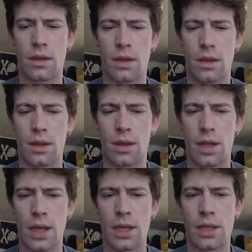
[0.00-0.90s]
the
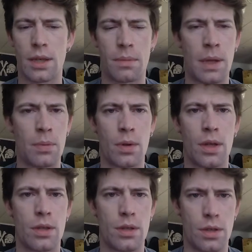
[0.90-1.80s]
things that people
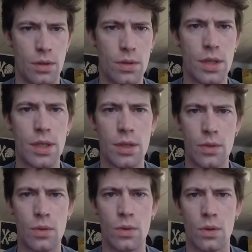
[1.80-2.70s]
can do to
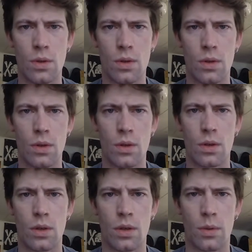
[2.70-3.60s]
you,
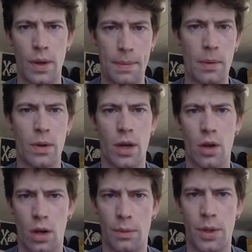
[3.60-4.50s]
the way people can
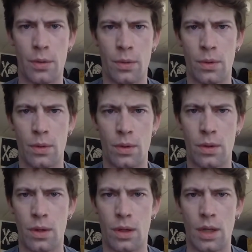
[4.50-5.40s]
harm you,
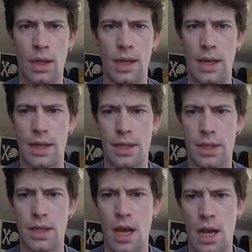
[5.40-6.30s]

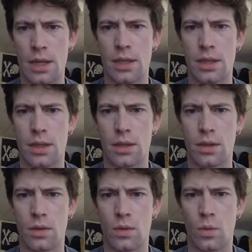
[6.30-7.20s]
it's not
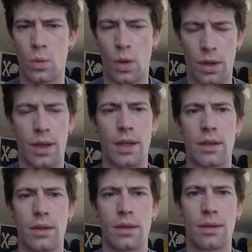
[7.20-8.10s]
worth it
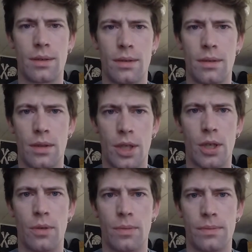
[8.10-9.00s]
to you.